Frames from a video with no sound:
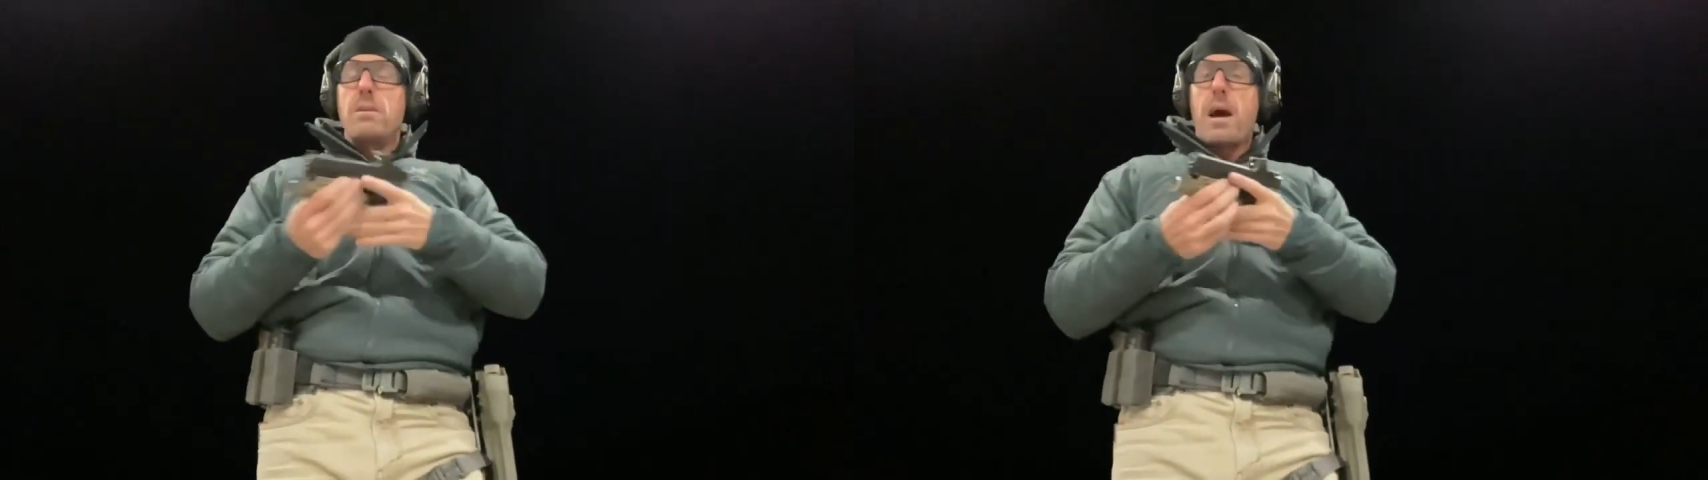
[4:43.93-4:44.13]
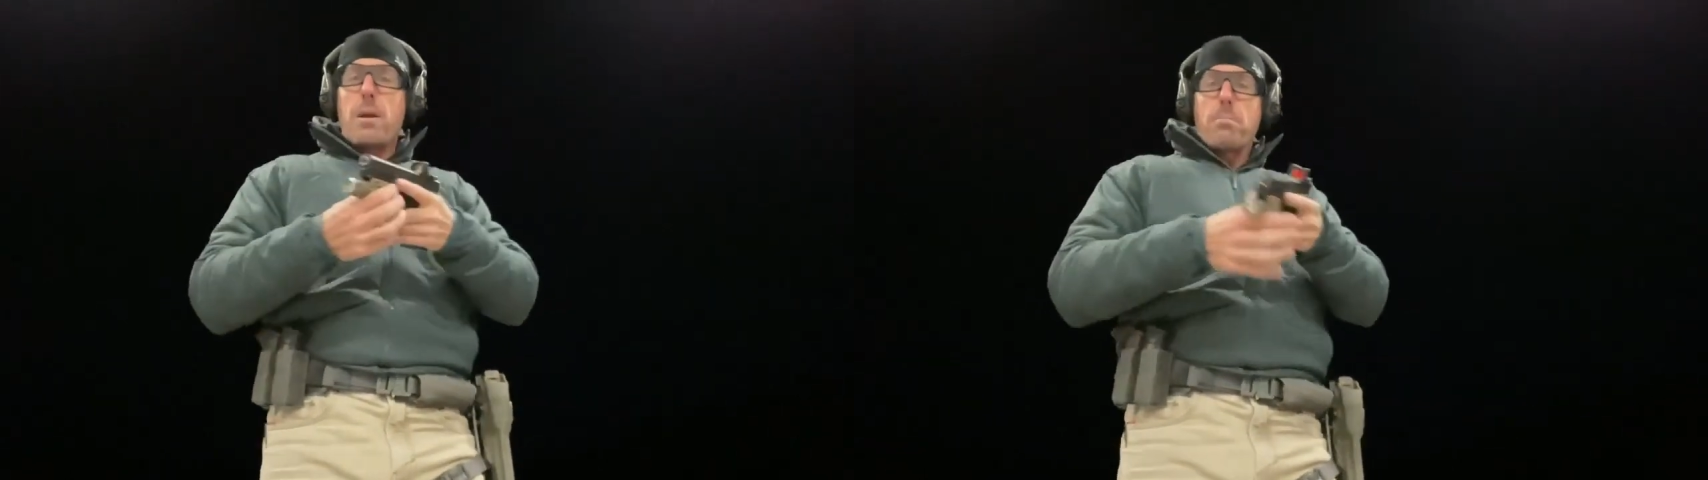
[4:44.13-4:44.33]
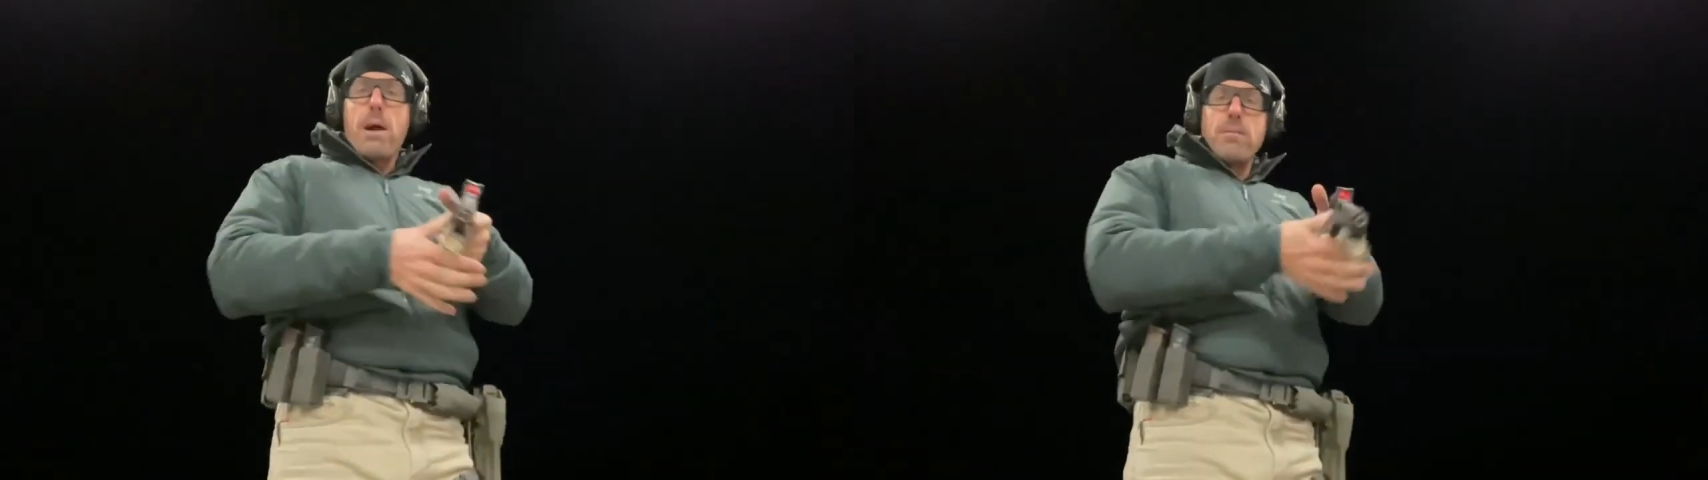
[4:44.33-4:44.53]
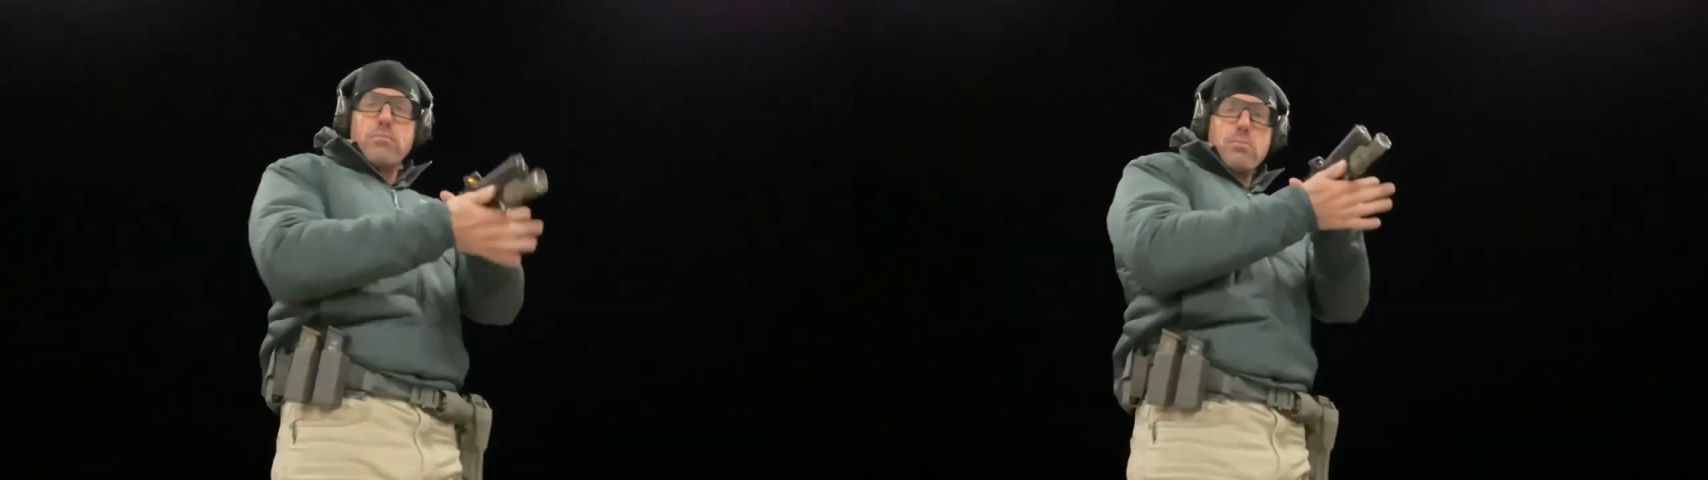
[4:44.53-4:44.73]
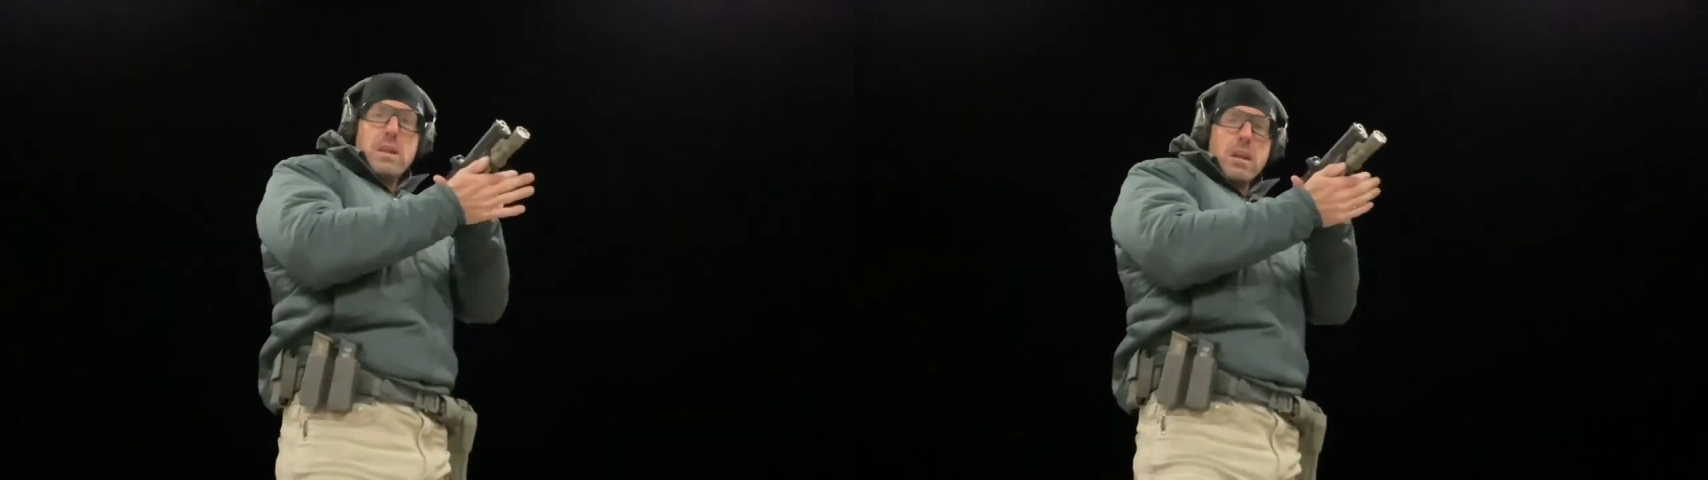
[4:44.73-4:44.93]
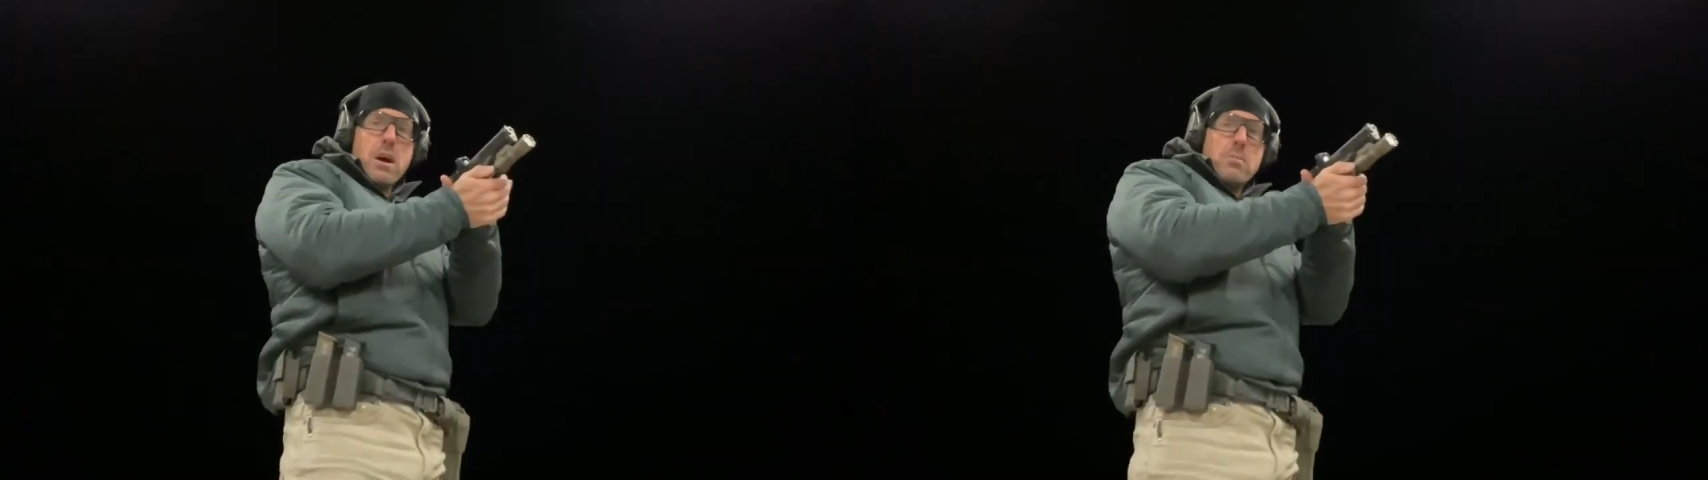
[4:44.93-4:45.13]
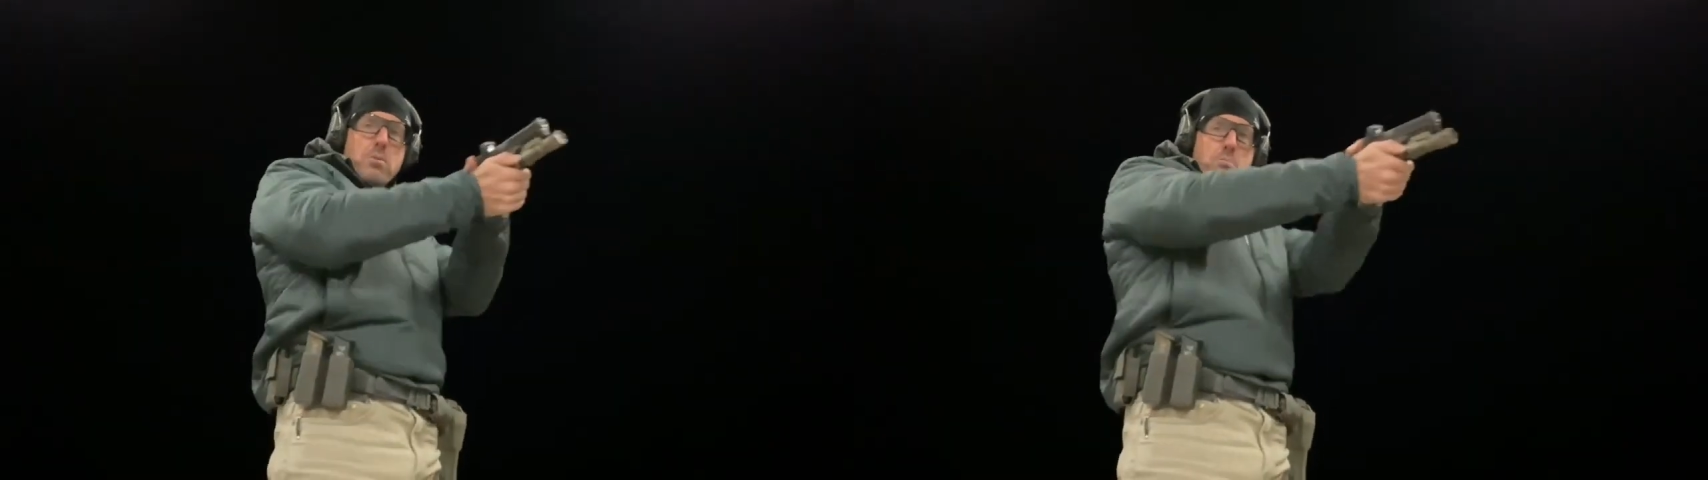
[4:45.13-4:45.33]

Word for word: not a problem for me to come in